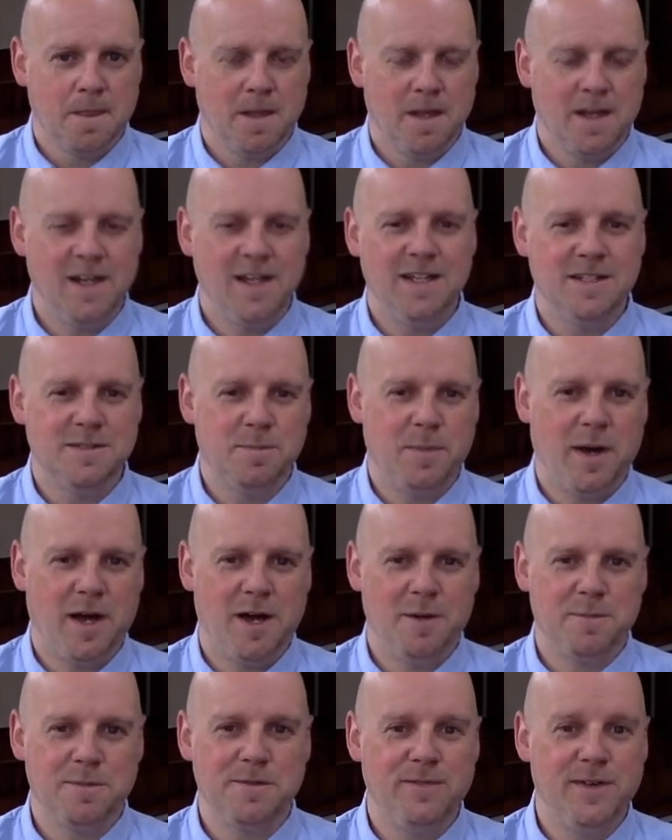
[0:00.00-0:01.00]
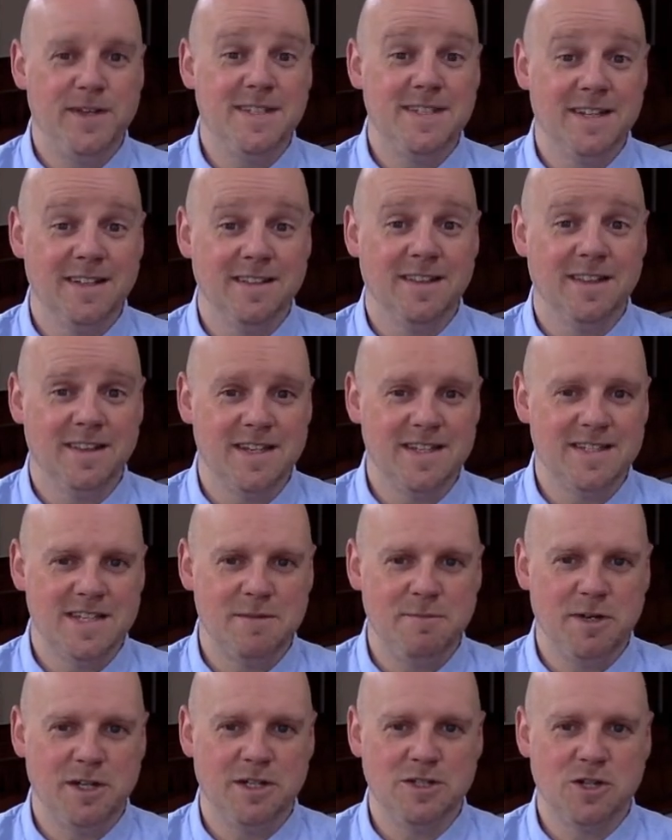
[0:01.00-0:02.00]
And it is perhaps fitting that this
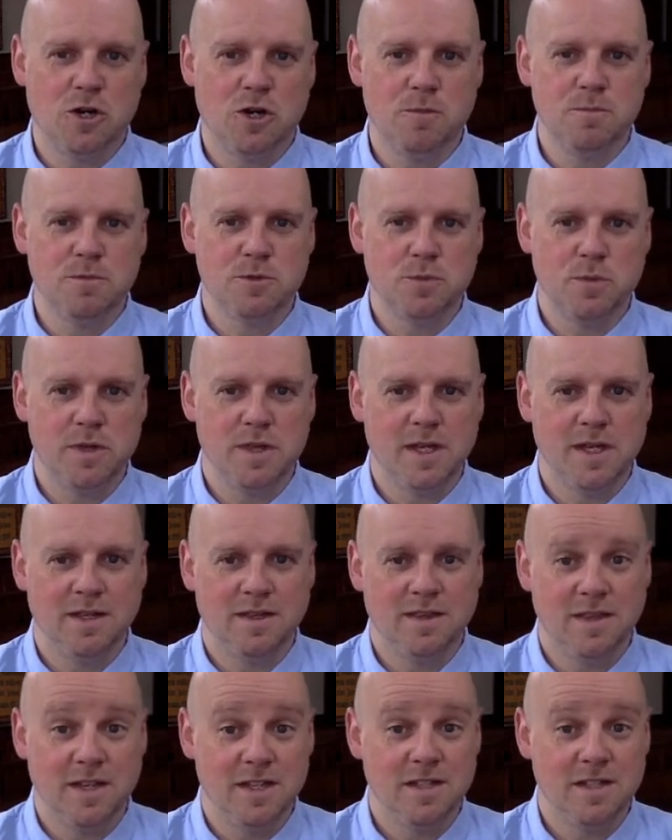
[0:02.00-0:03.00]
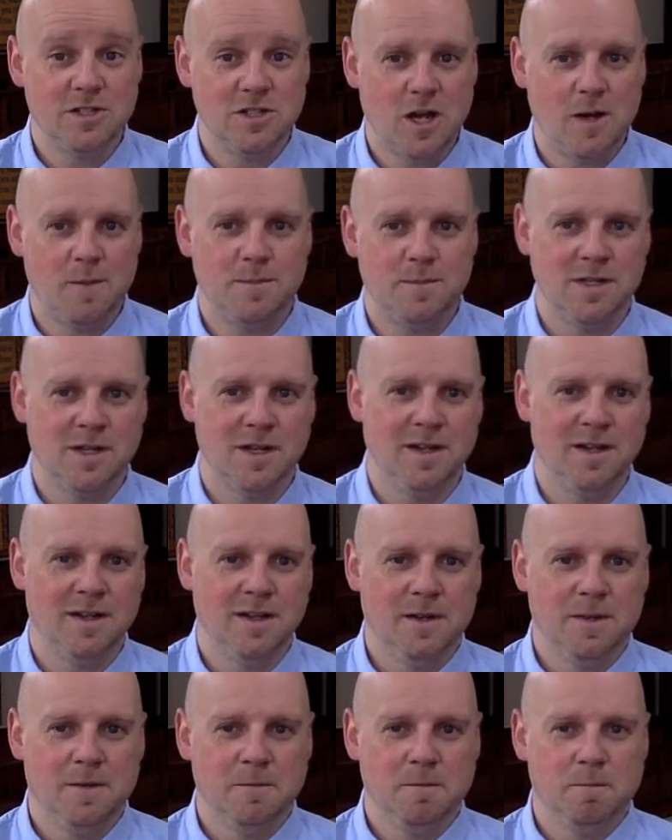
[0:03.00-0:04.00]
image comes within this chapter,
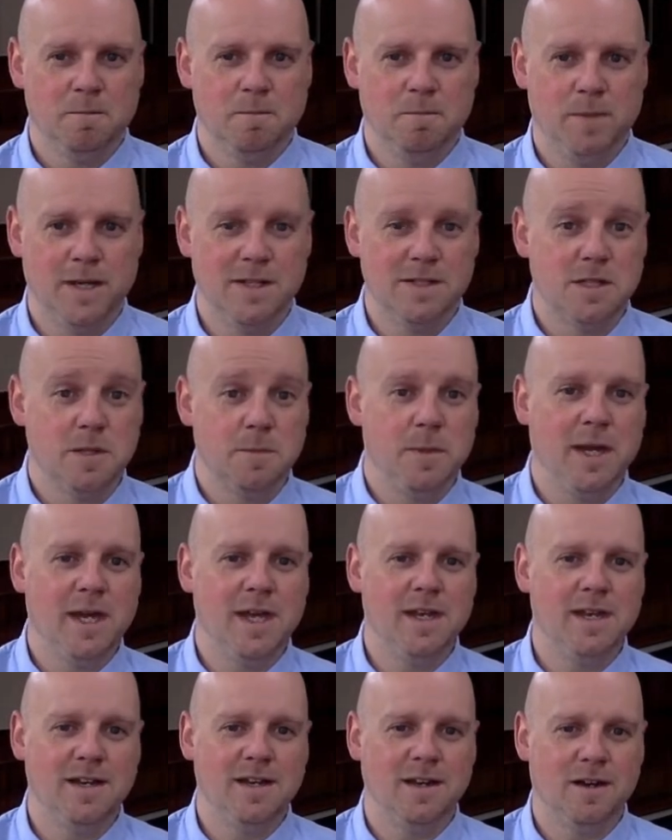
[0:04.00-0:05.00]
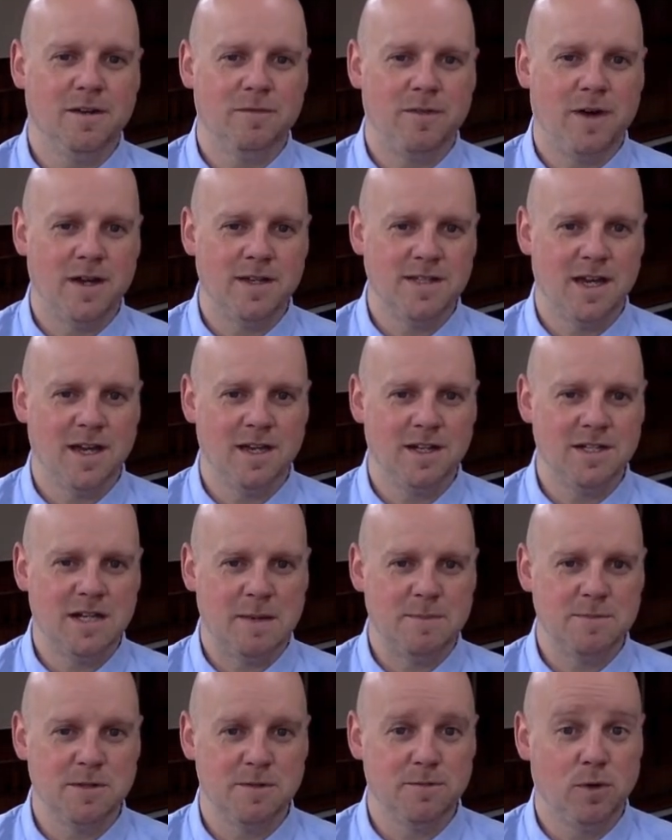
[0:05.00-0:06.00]
because the beginning of Isaiah
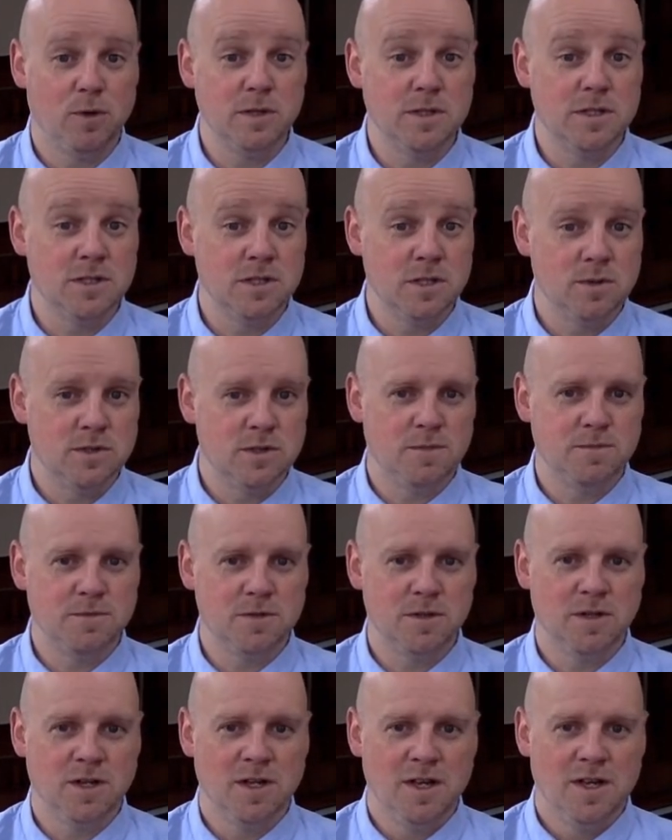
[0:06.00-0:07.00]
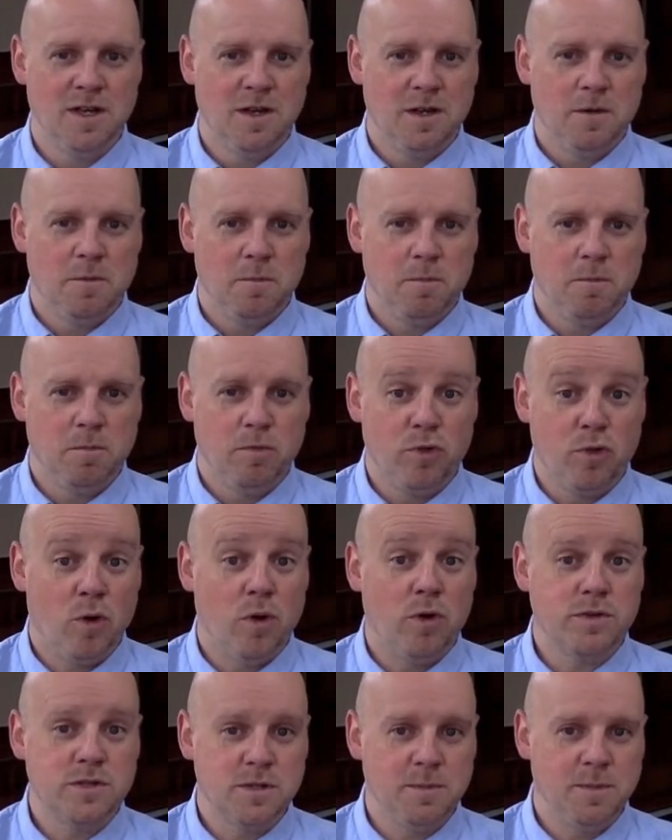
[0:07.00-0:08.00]
chapter 42 is often
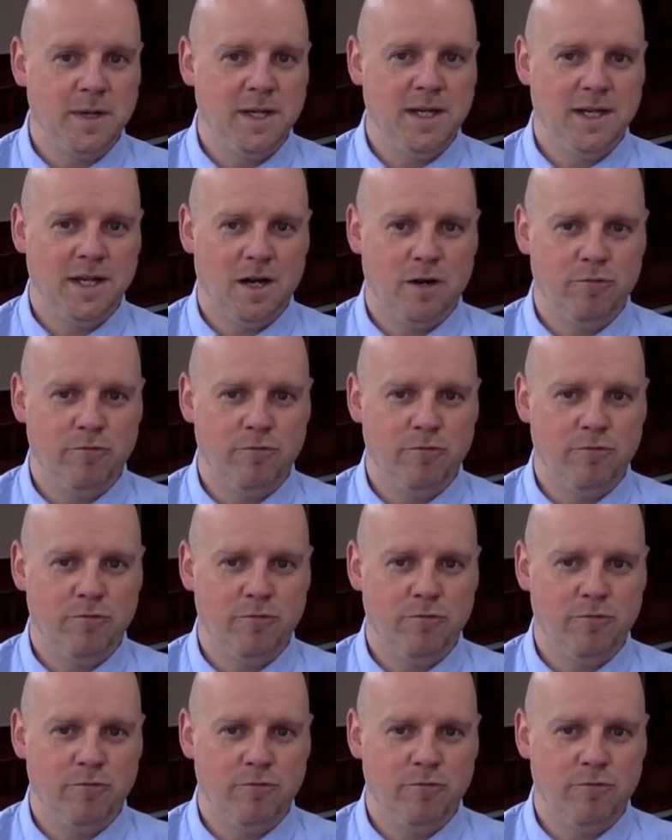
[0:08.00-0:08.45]
thought to be a